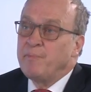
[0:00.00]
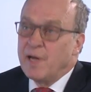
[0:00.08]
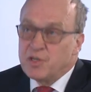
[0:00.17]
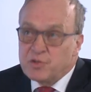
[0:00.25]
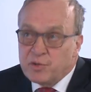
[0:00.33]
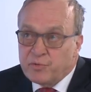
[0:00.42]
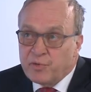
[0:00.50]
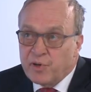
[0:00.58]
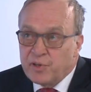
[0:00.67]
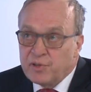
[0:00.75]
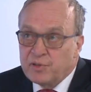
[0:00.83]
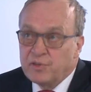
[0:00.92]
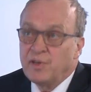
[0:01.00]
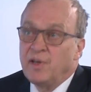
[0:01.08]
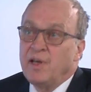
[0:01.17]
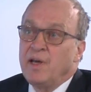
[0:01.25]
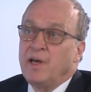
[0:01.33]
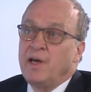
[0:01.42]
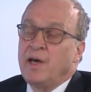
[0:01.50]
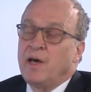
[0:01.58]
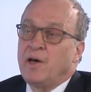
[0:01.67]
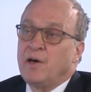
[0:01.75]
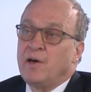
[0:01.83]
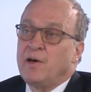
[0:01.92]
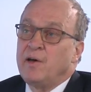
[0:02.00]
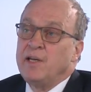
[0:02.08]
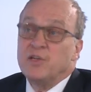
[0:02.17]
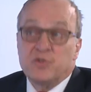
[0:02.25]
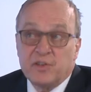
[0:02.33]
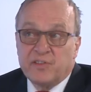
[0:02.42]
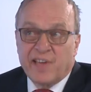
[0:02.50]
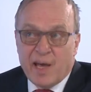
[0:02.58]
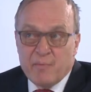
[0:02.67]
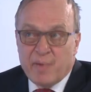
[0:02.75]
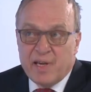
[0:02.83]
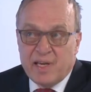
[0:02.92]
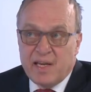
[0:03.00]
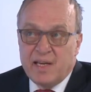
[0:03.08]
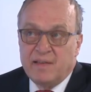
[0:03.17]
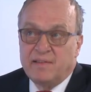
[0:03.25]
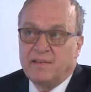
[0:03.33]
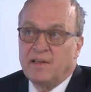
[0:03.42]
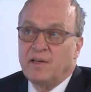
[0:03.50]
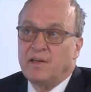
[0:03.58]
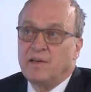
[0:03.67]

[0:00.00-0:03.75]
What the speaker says: pension funds, insurance companies,